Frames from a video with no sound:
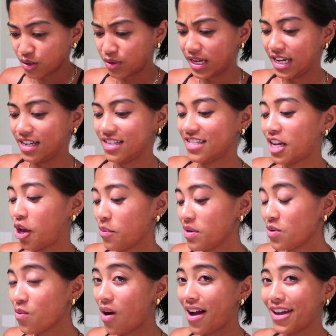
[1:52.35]
okay, tell
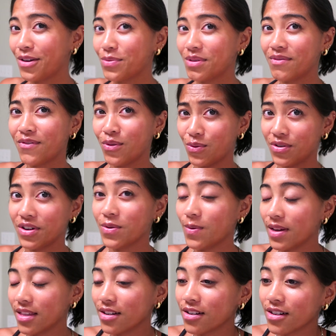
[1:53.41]
me why with Florida
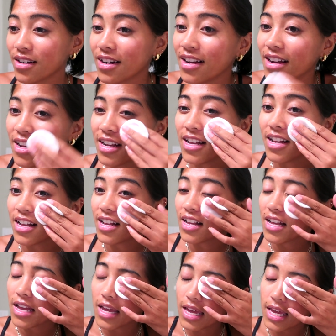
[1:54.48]
weather,
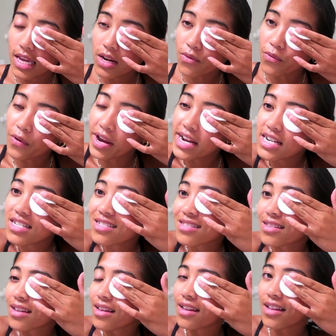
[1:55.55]
it
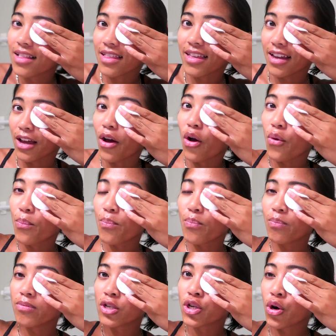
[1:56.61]
rains like
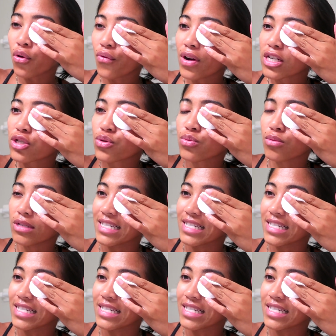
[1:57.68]
torrential